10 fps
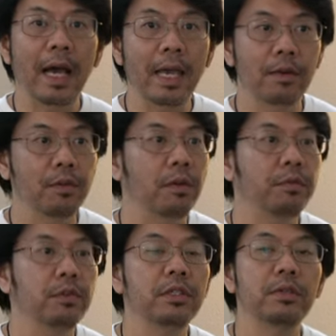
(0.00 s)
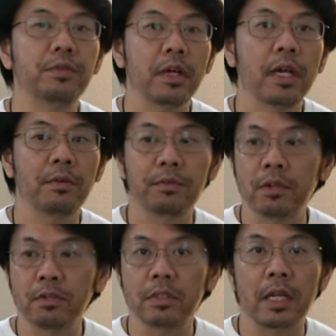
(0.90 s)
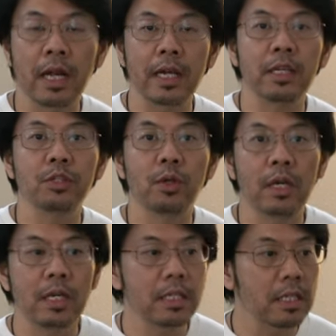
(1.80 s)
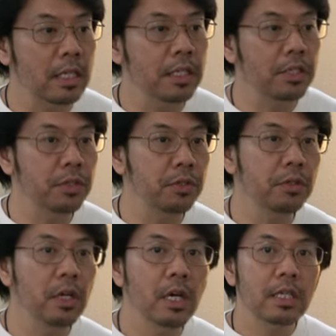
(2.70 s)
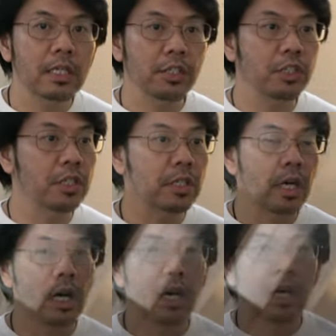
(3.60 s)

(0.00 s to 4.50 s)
I have a few different headphones that I enjoy listening to, such as uh,